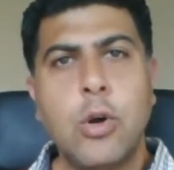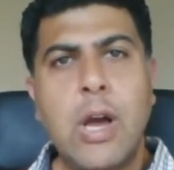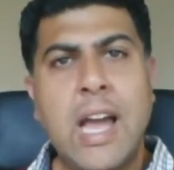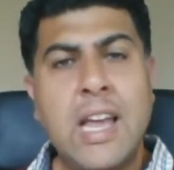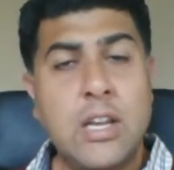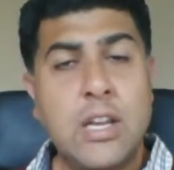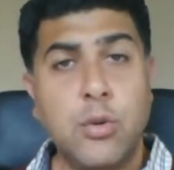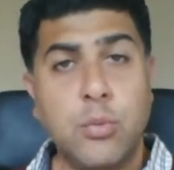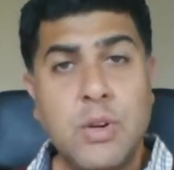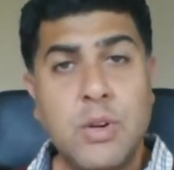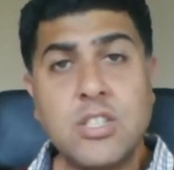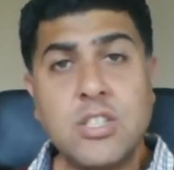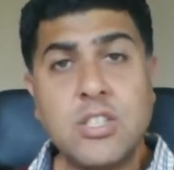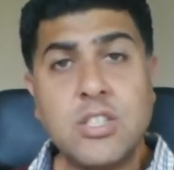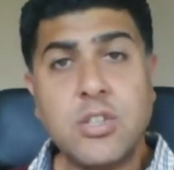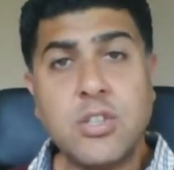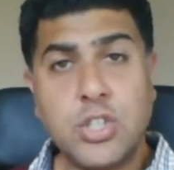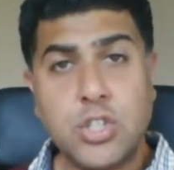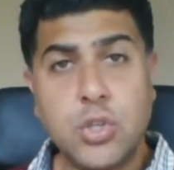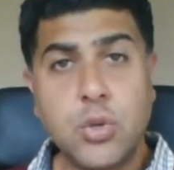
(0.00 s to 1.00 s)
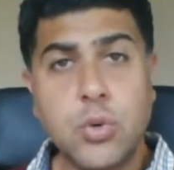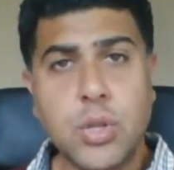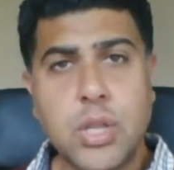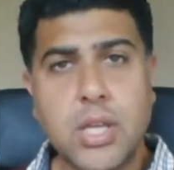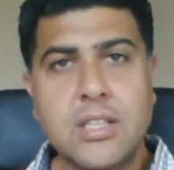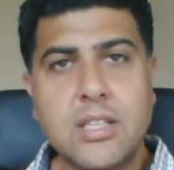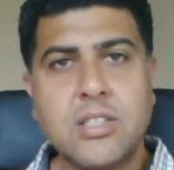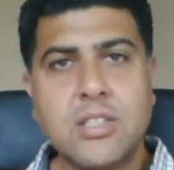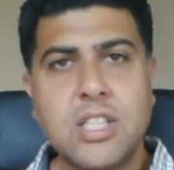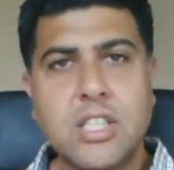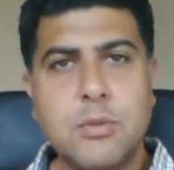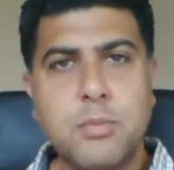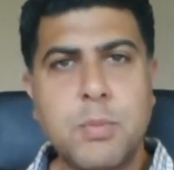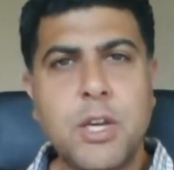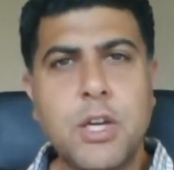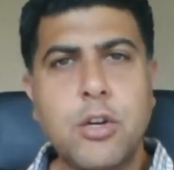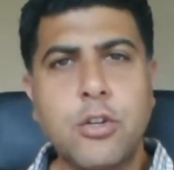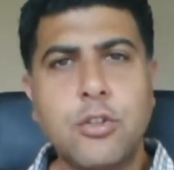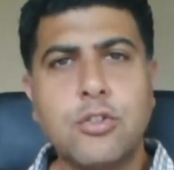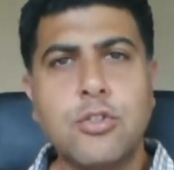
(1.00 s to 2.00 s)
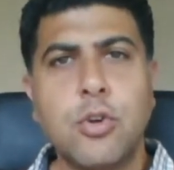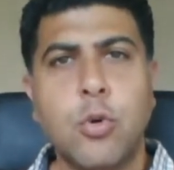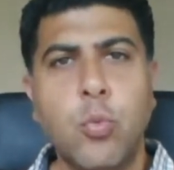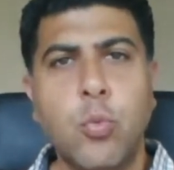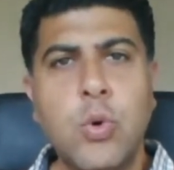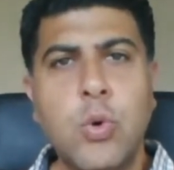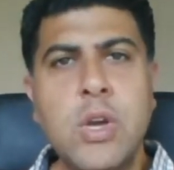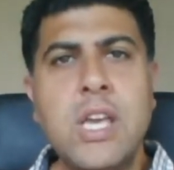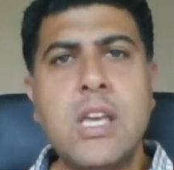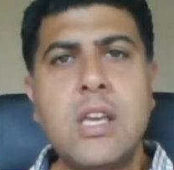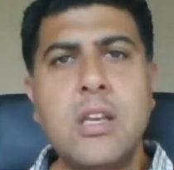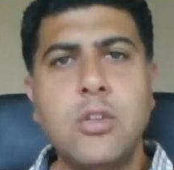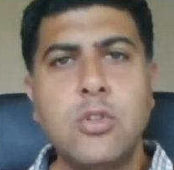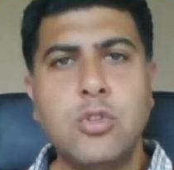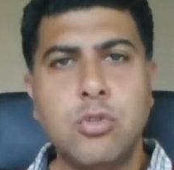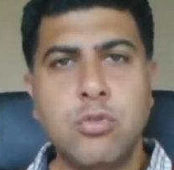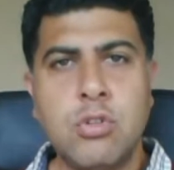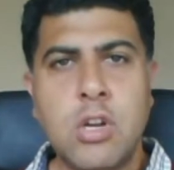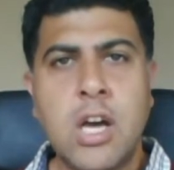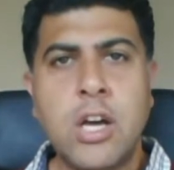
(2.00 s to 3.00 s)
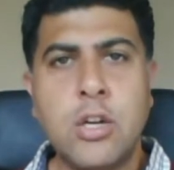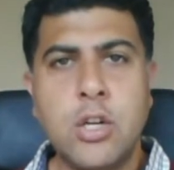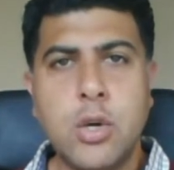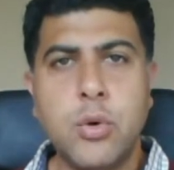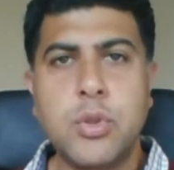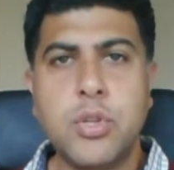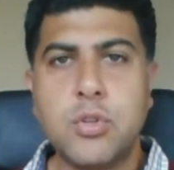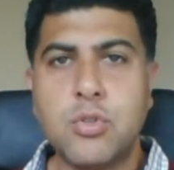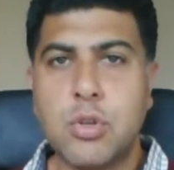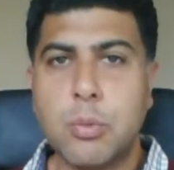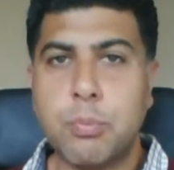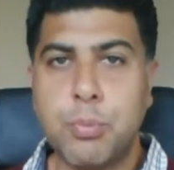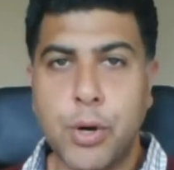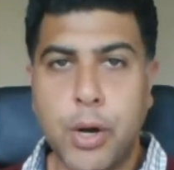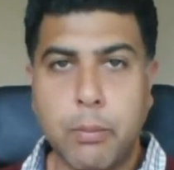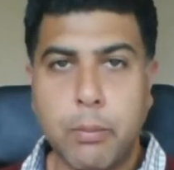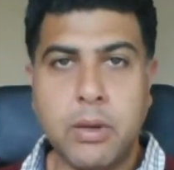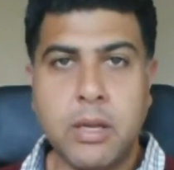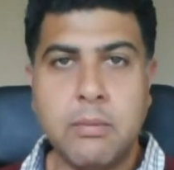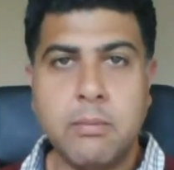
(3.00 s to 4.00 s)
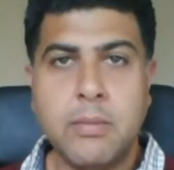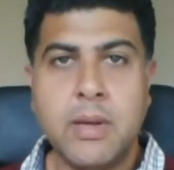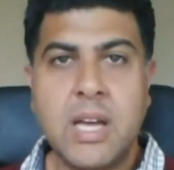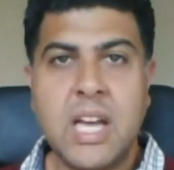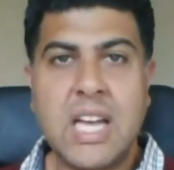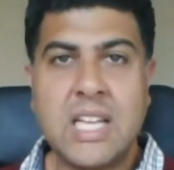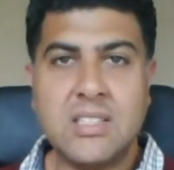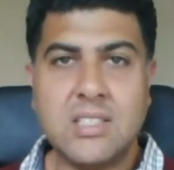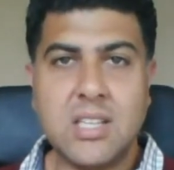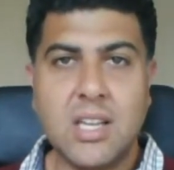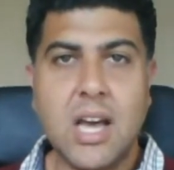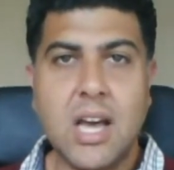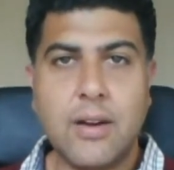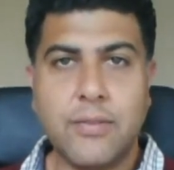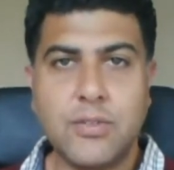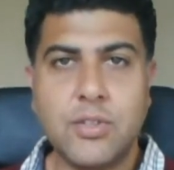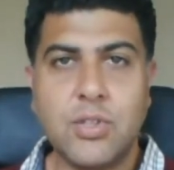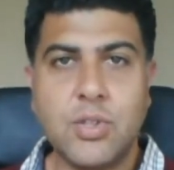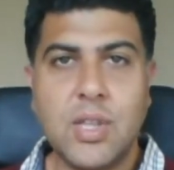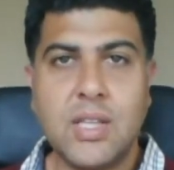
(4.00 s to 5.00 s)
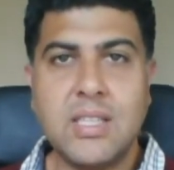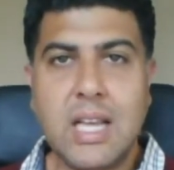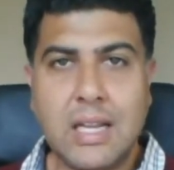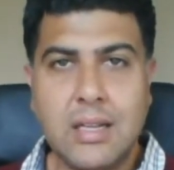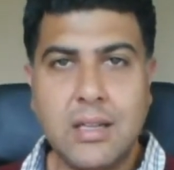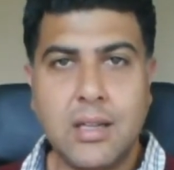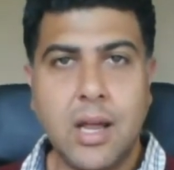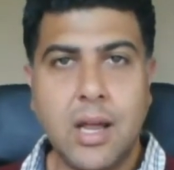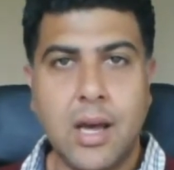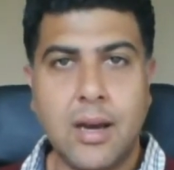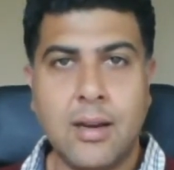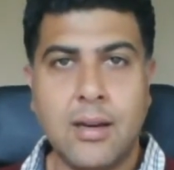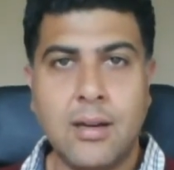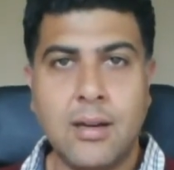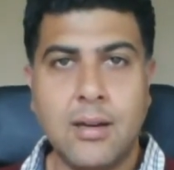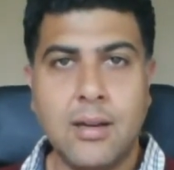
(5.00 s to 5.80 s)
and the reason we do this is because we do not know there's a problem until after the deadline.